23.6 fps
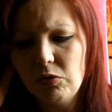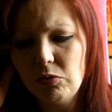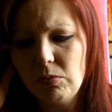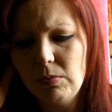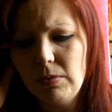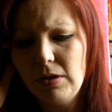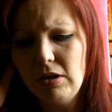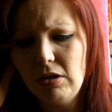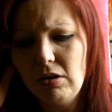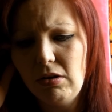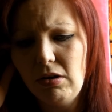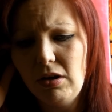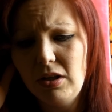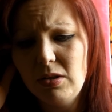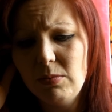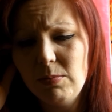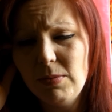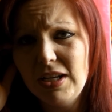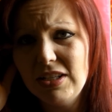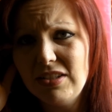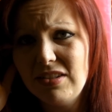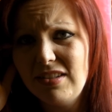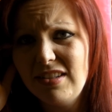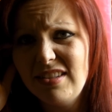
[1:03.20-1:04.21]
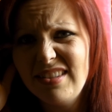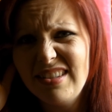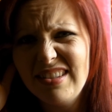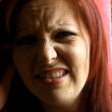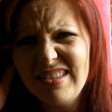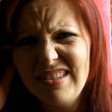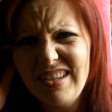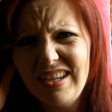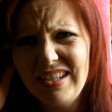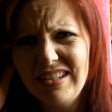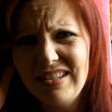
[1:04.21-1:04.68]
from America. I'd imagine it's
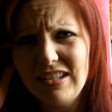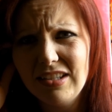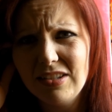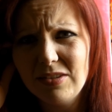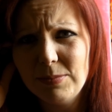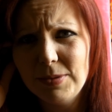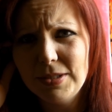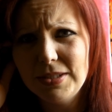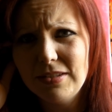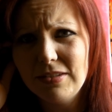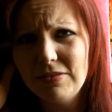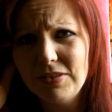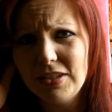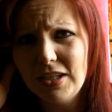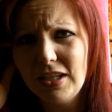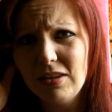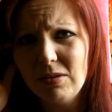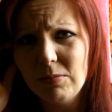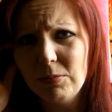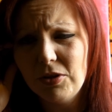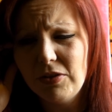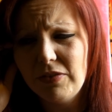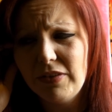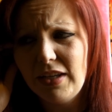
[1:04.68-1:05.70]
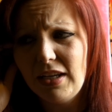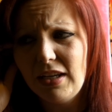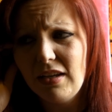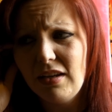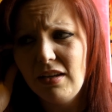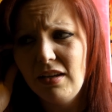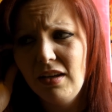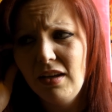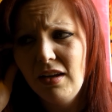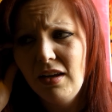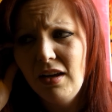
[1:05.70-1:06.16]
insanely expensive to get them over here.
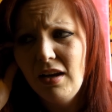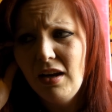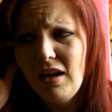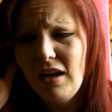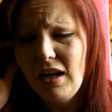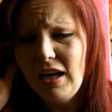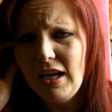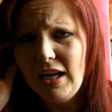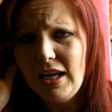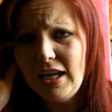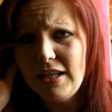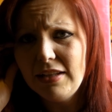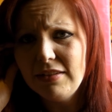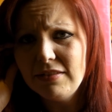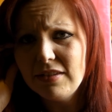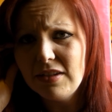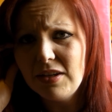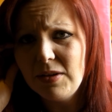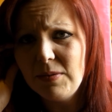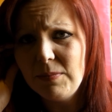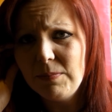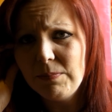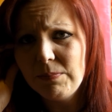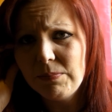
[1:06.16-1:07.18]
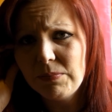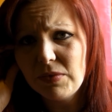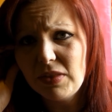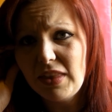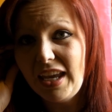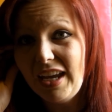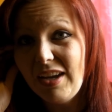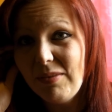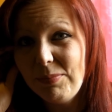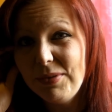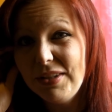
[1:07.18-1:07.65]
And um, they
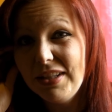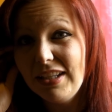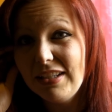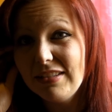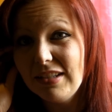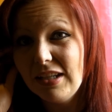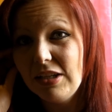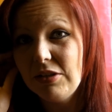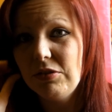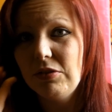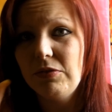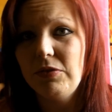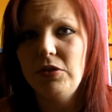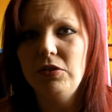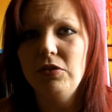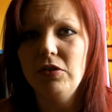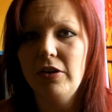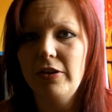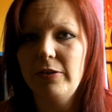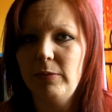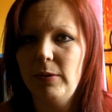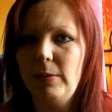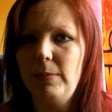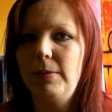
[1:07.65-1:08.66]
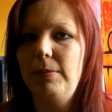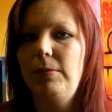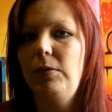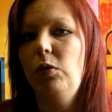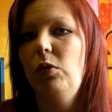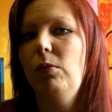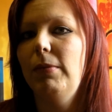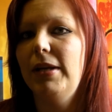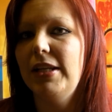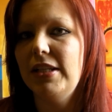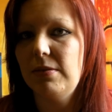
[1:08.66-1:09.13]
have been let down a few times by people who
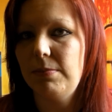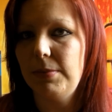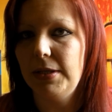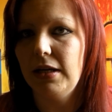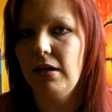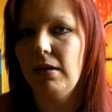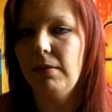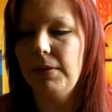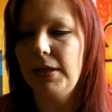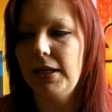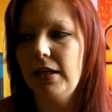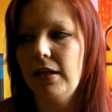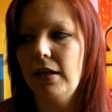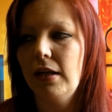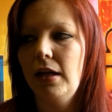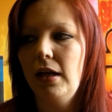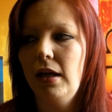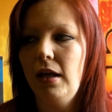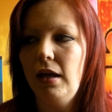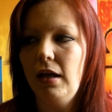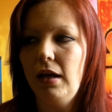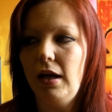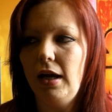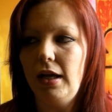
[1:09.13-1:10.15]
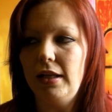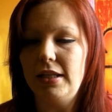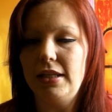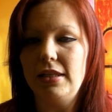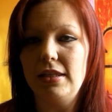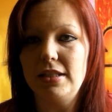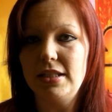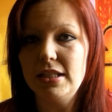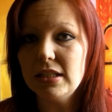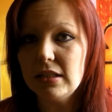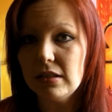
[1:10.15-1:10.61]
were meant to be coming and either
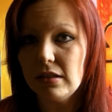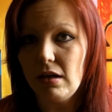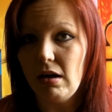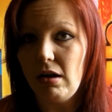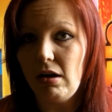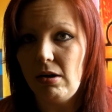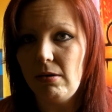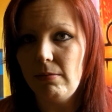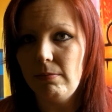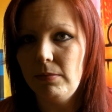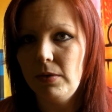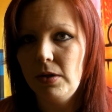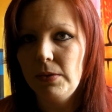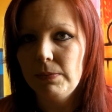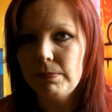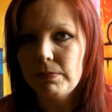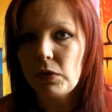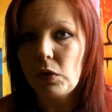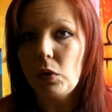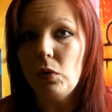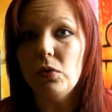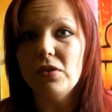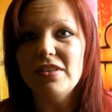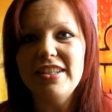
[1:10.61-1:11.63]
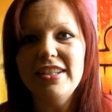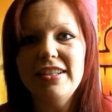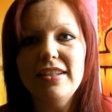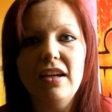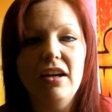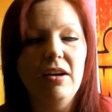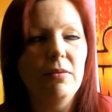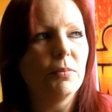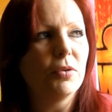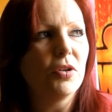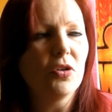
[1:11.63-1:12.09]
didn't come or did
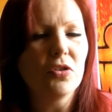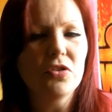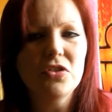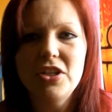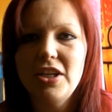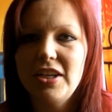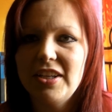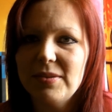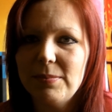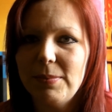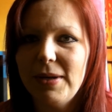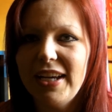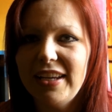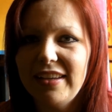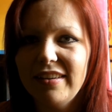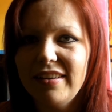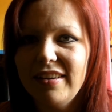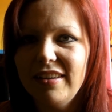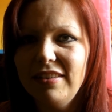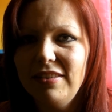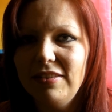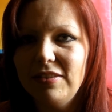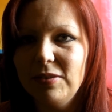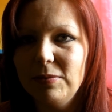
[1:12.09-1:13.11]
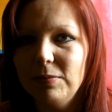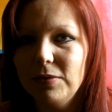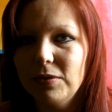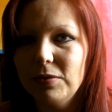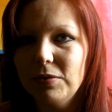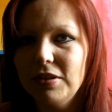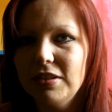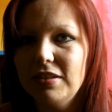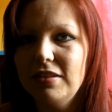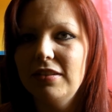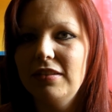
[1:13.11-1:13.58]
come but got turned back at customs,
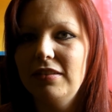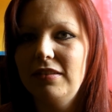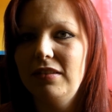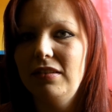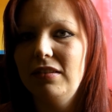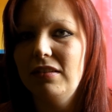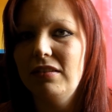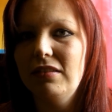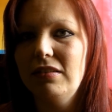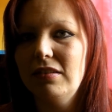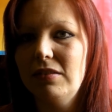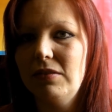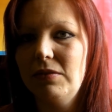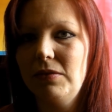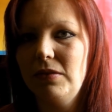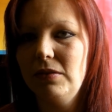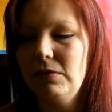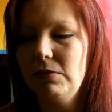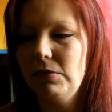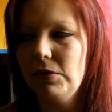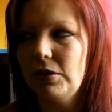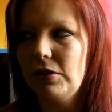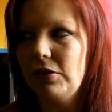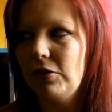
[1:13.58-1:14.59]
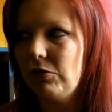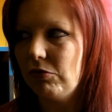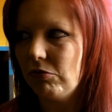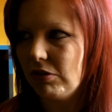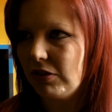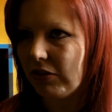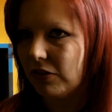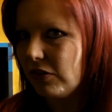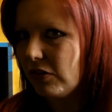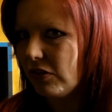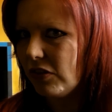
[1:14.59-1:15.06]
which is, you know, just one of those
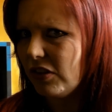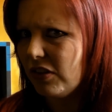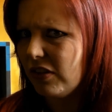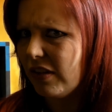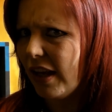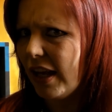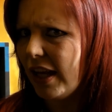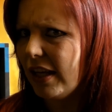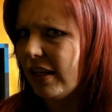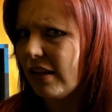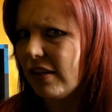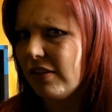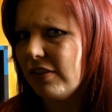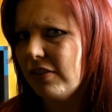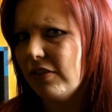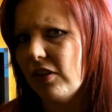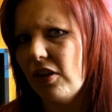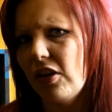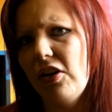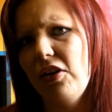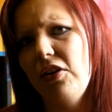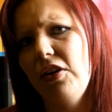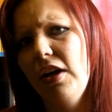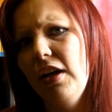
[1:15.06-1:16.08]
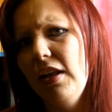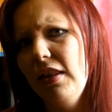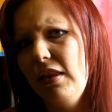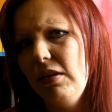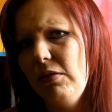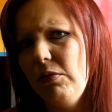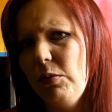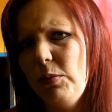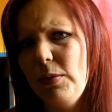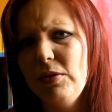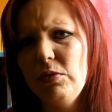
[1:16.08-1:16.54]
risks you take. So
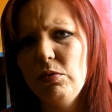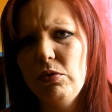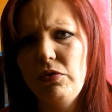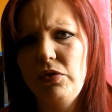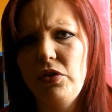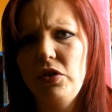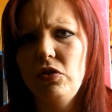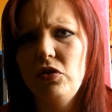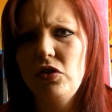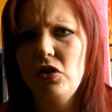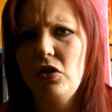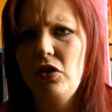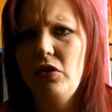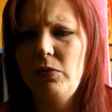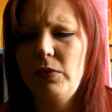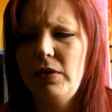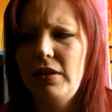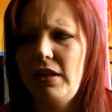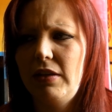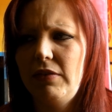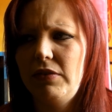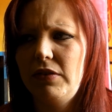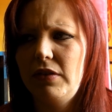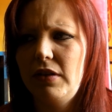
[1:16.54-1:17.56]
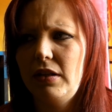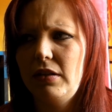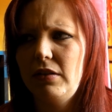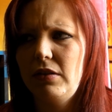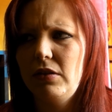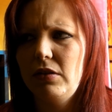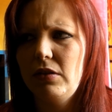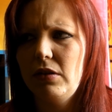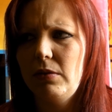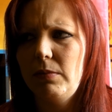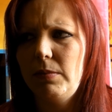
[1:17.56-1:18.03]
we've been to a few shows where they've said,
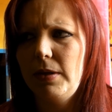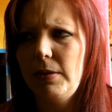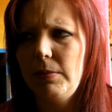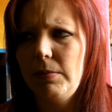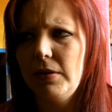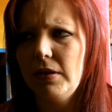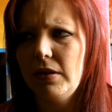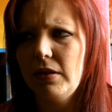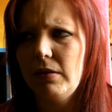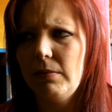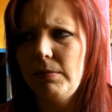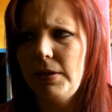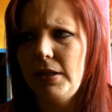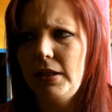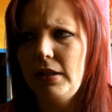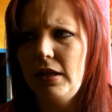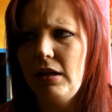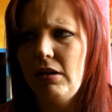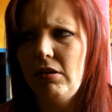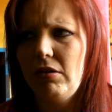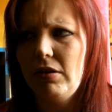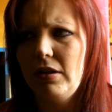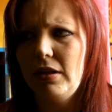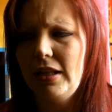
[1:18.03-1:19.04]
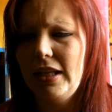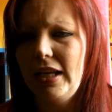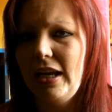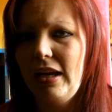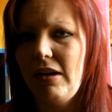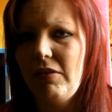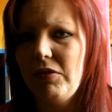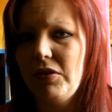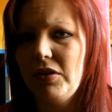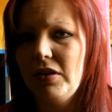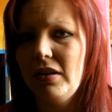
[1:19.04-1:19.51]
you know, people are going to be there and then they
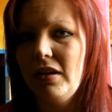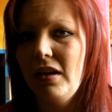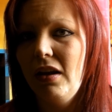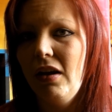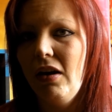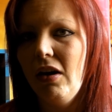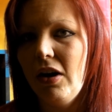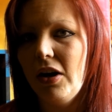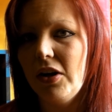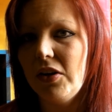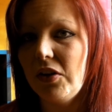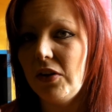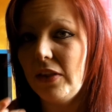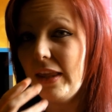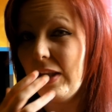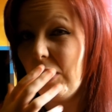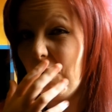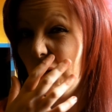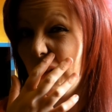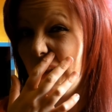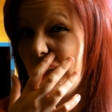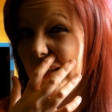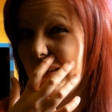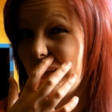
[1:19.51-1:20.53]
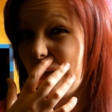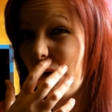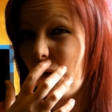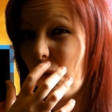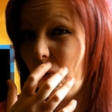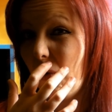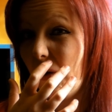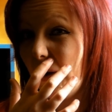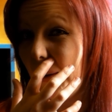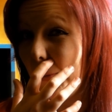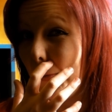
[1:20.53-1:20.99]
haven't. I know they got let down
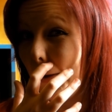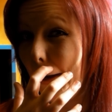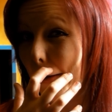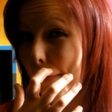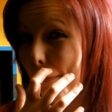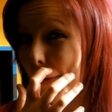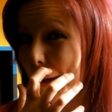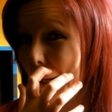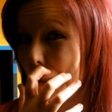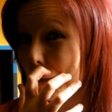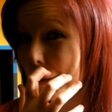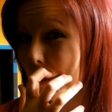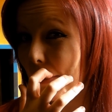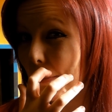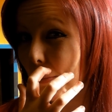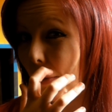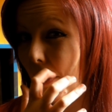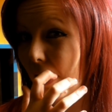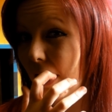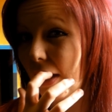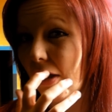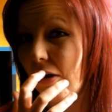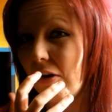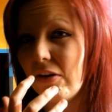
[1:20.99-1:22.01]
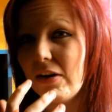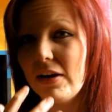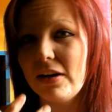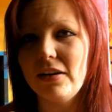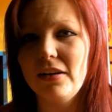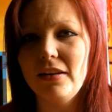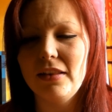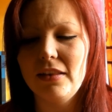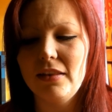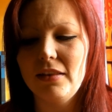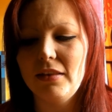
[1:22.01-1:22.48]
quite badly by
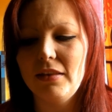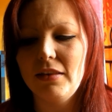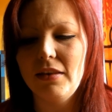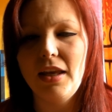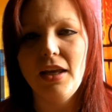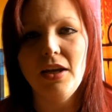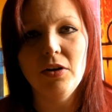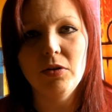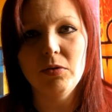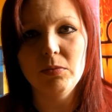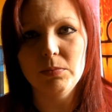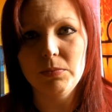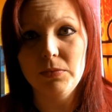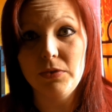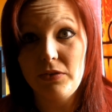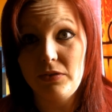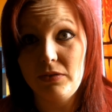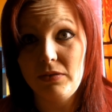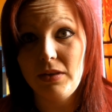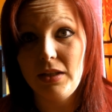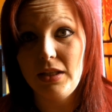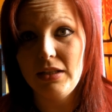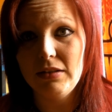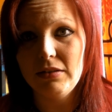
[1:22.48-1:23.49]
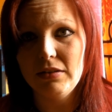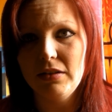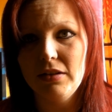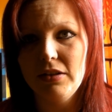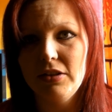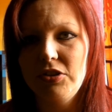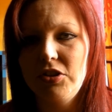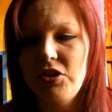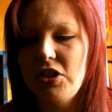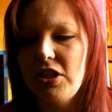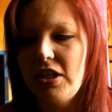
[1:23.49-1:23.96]
Hurricane Helms the end of
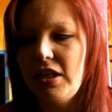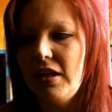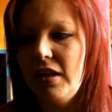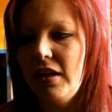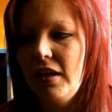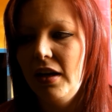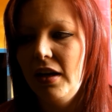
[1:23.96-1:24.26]
last year.